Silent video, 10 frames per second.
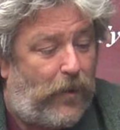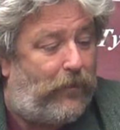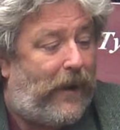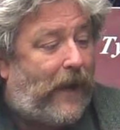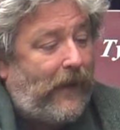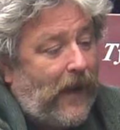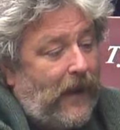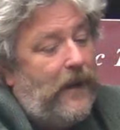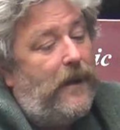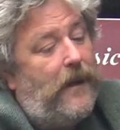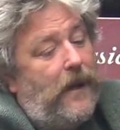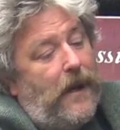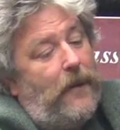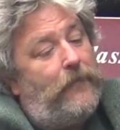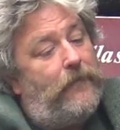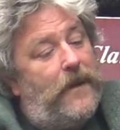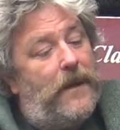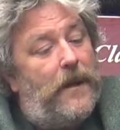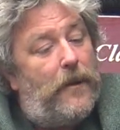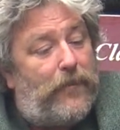would be the um,
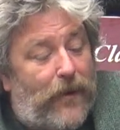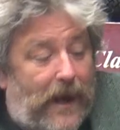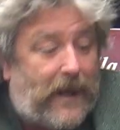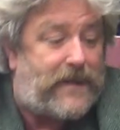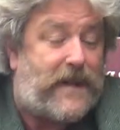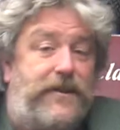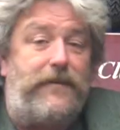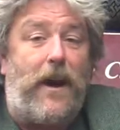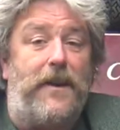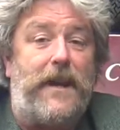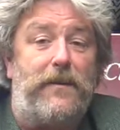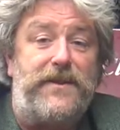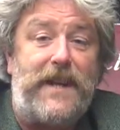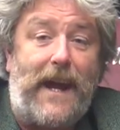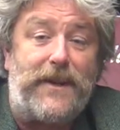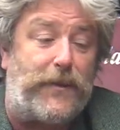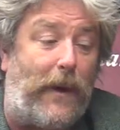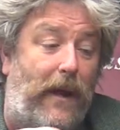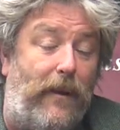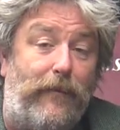Pirelli Cinturato C N
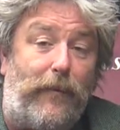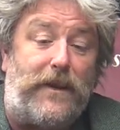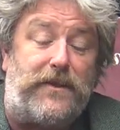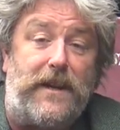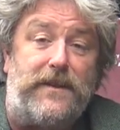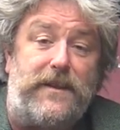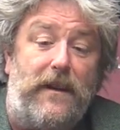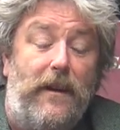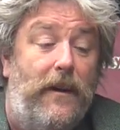twelve, which is